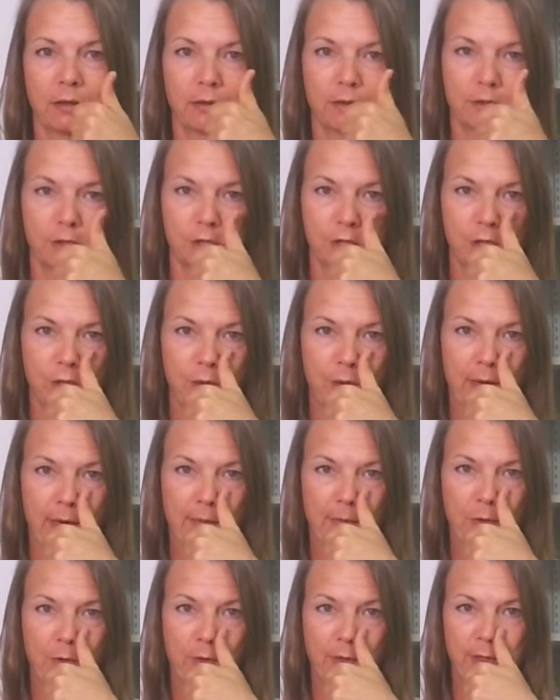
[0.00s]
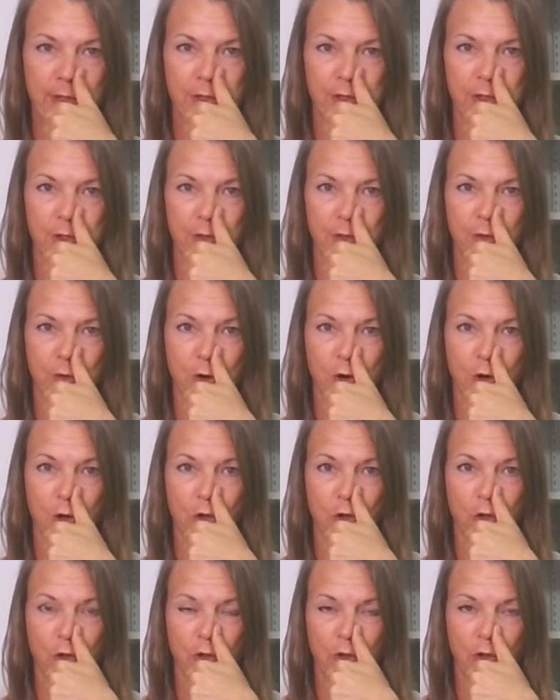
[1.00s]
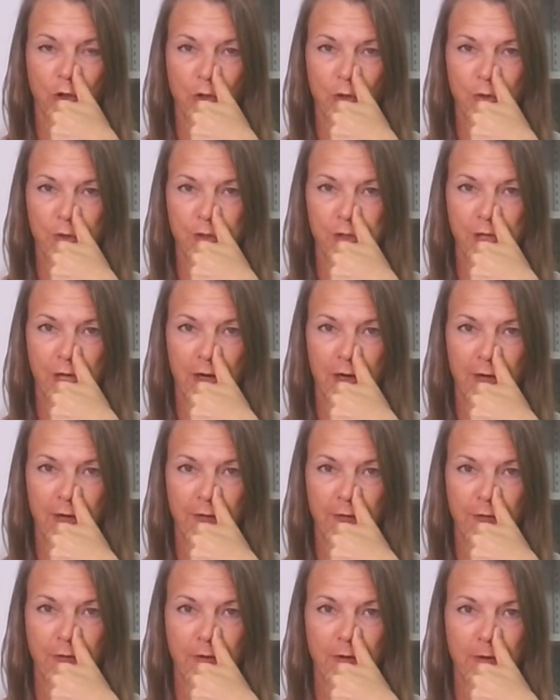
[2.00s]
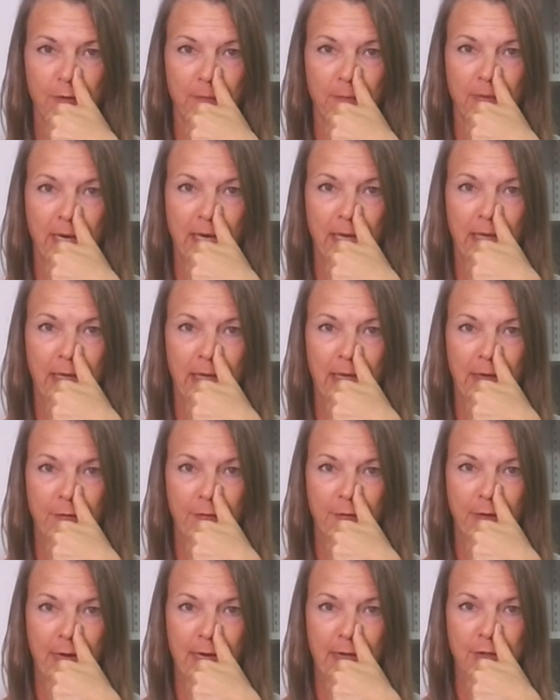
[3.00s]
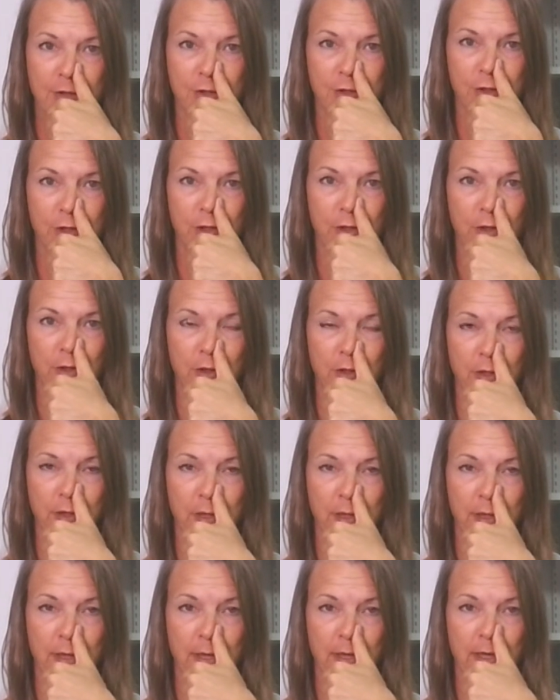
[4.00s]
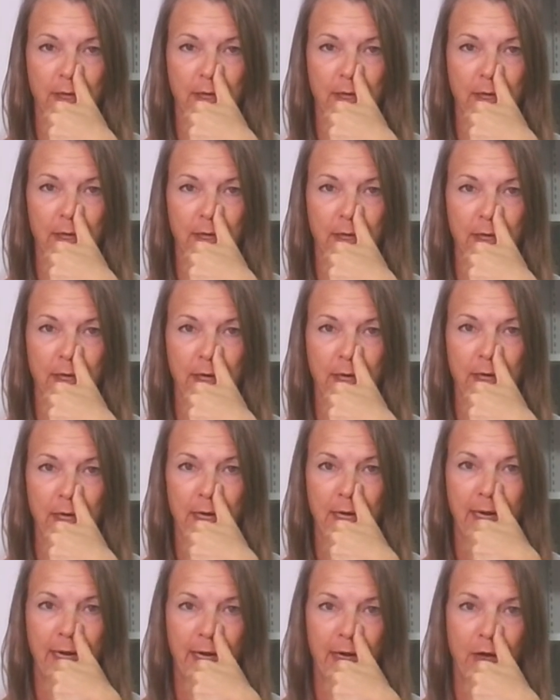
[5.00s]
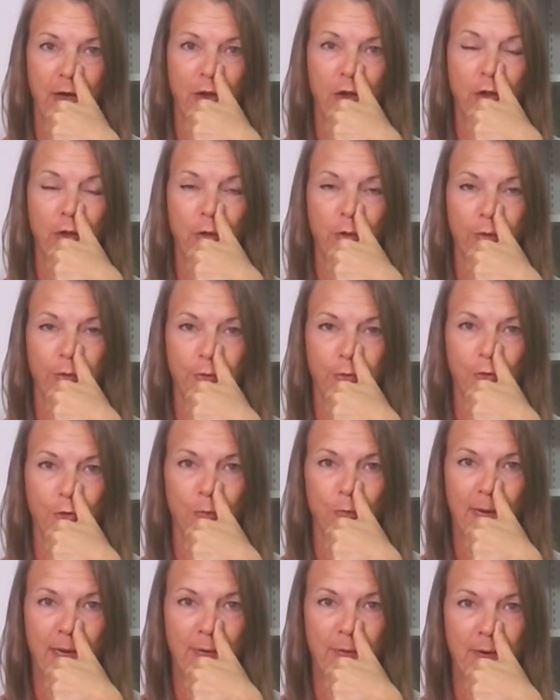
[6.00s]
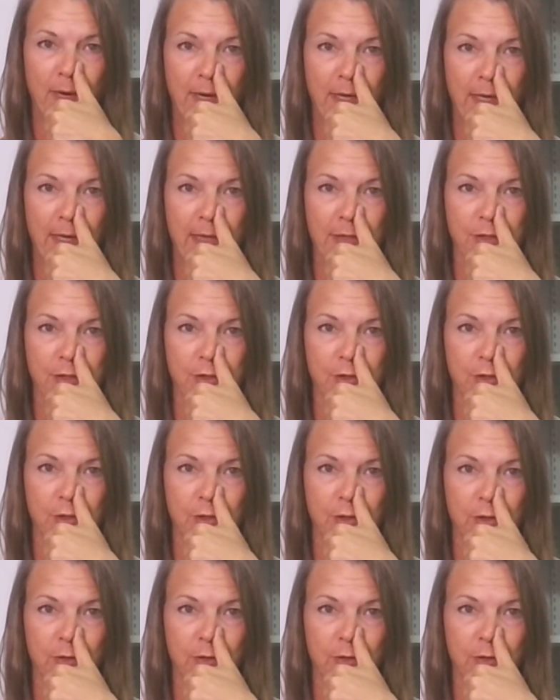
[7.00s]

So I'm going to close off my left nostril and inhale through my right nostril.